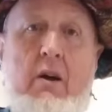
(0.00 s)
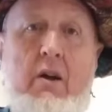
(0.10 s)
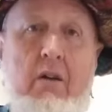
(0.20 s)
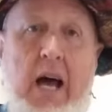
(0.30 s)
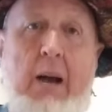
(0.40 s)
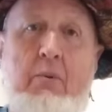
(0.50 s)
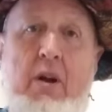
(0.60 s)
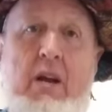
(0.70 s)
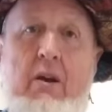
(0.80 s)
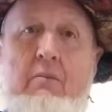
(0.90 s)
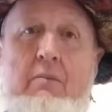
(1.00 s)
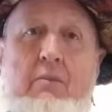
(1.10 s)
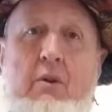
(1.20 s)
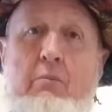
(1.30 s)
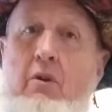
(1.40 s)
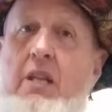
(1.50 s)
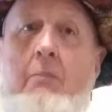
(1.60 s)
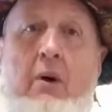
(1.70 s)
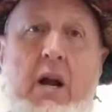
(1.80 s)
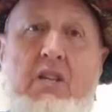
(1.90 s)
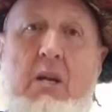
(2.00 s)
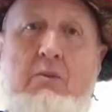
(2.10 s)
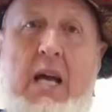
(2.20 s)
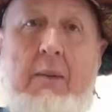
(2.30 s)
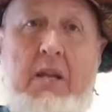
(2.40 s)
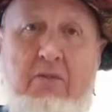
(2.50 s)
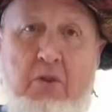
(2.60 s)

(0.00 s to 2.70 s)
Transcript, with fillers: or your library or your birthday party sometime in the